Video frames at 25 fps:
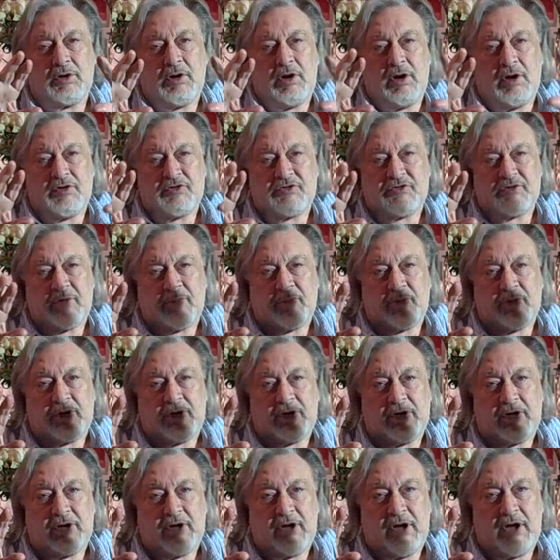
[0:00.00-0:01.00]
Car
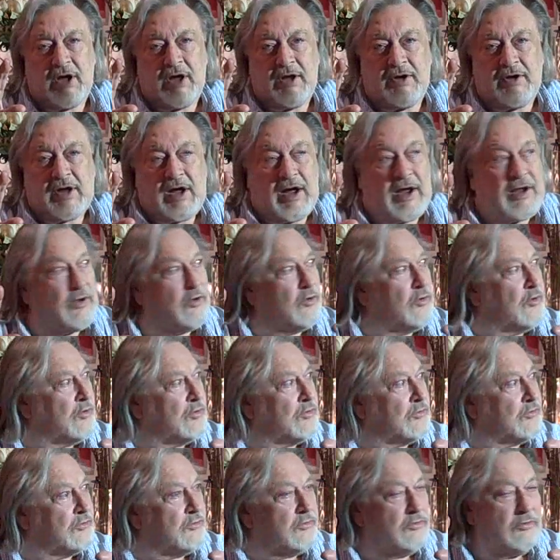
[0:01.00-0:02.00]
separated, and I
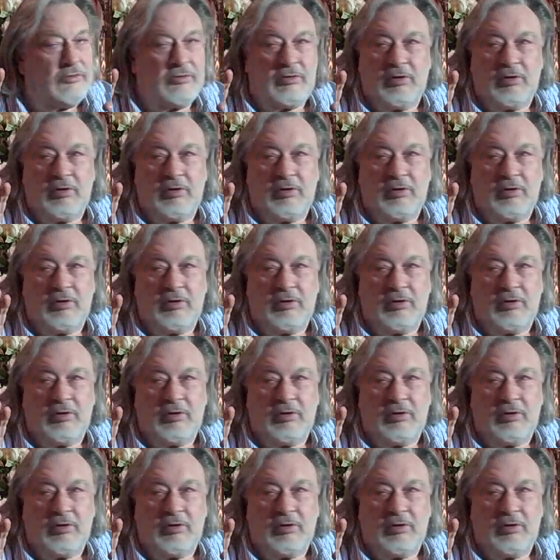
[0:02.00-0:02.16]
looked